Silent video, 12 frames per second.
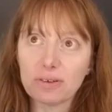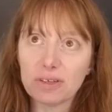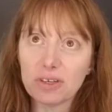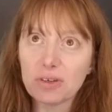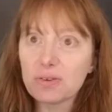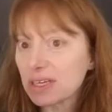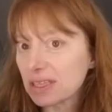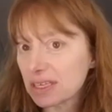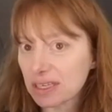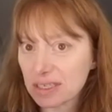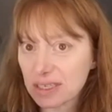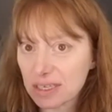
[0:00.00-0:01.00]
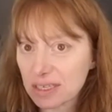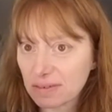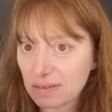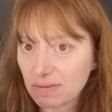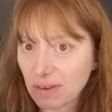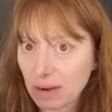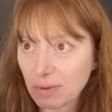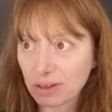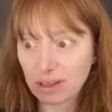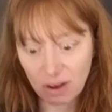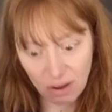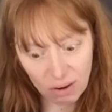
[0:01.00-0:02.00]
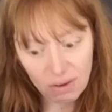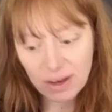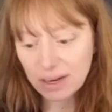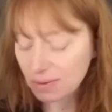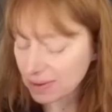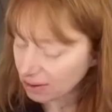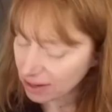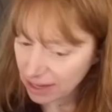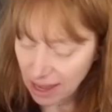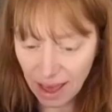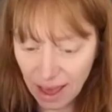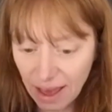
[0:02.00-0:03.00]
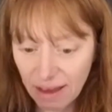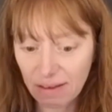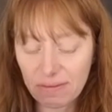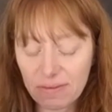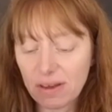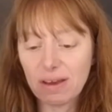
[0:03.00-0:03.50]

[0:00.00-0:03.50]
using this existing framework that we already have,